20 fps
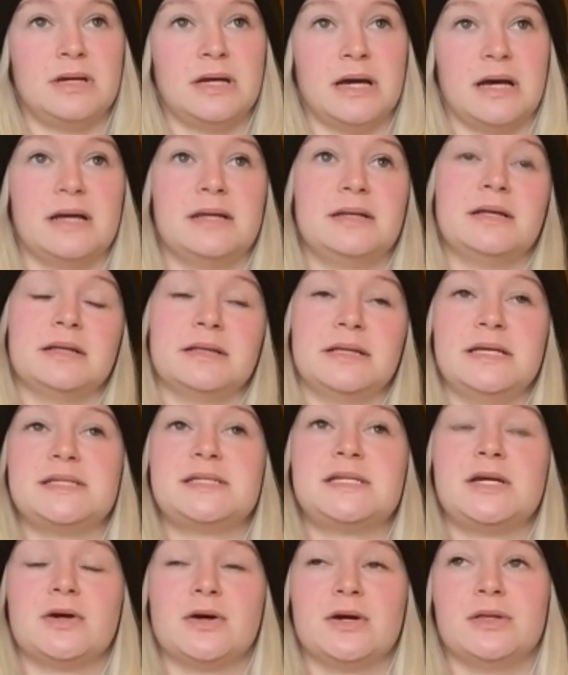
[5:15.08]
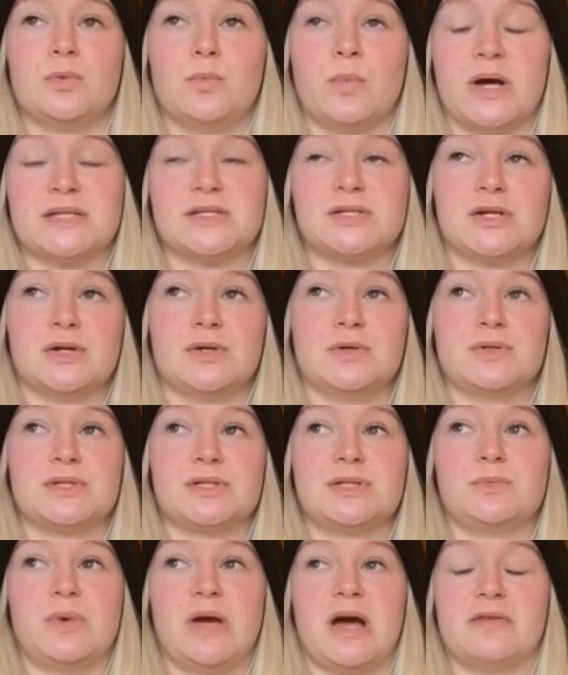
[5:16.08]
at least here in the West
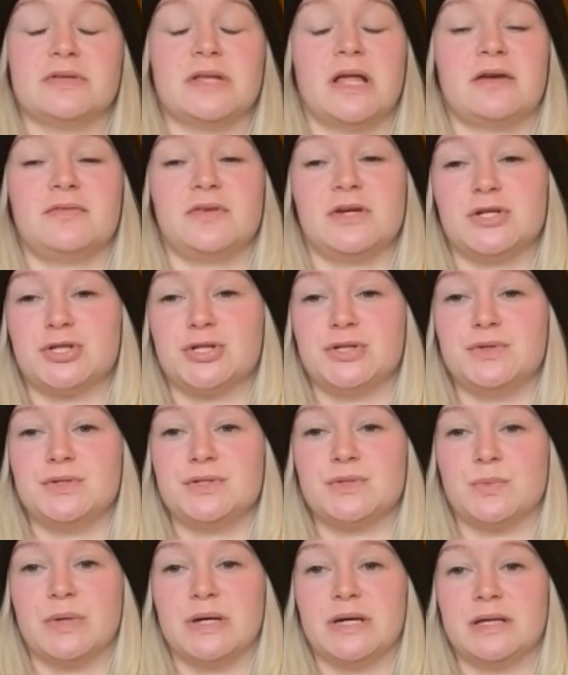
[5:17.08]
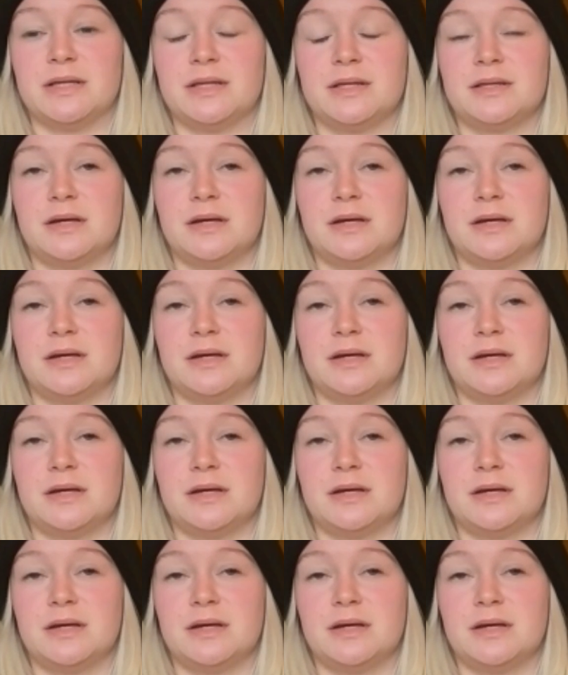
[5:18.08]
Coast, we have a lot of issues with